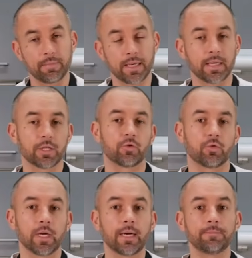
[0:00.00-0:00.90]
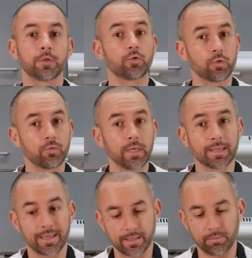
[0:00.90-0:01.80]
It's time now to put this
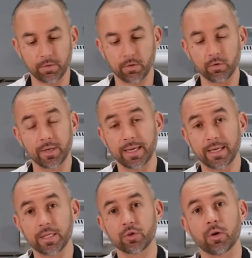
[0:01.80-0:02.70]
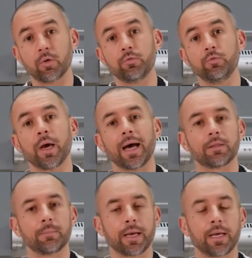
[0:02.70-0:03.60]
together, and one of the first points
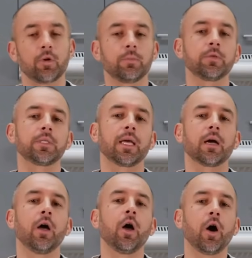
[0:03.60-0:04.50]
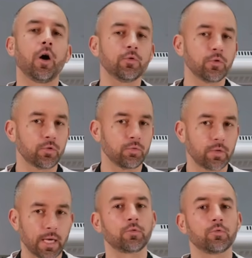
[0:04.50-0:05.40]
that Chef Ludo is making
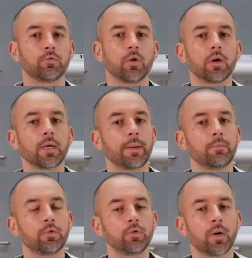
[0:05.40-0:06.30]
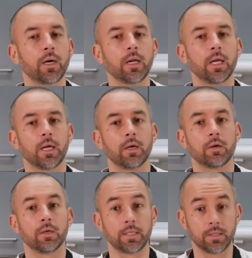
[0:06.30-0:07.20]
is that it's really important to make
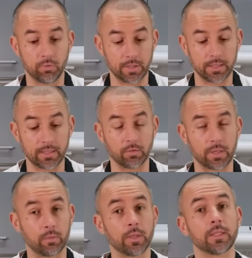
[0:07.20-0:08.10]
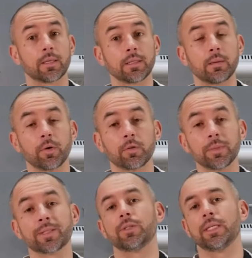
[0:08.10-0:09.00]
sure that the ganache has cooled
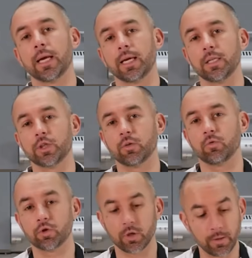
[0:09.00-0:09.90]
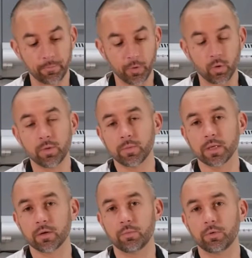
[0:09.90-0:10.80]
down well enough to avoid the
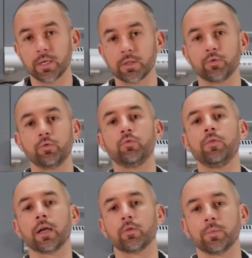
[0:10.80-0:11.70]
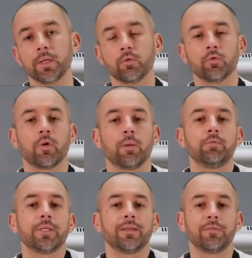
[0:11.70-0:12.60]
meringue breaking down as you
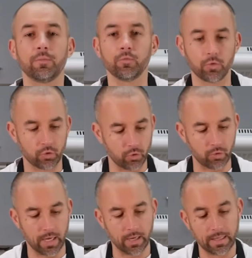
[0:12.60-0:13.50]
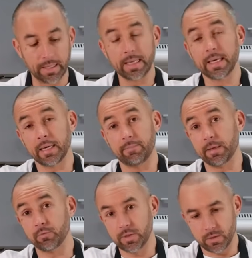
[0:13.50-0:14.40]
incorporate it into the
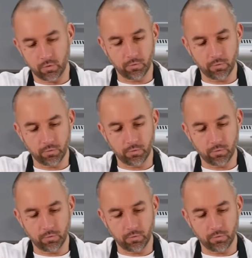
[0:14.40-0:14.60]
ganache.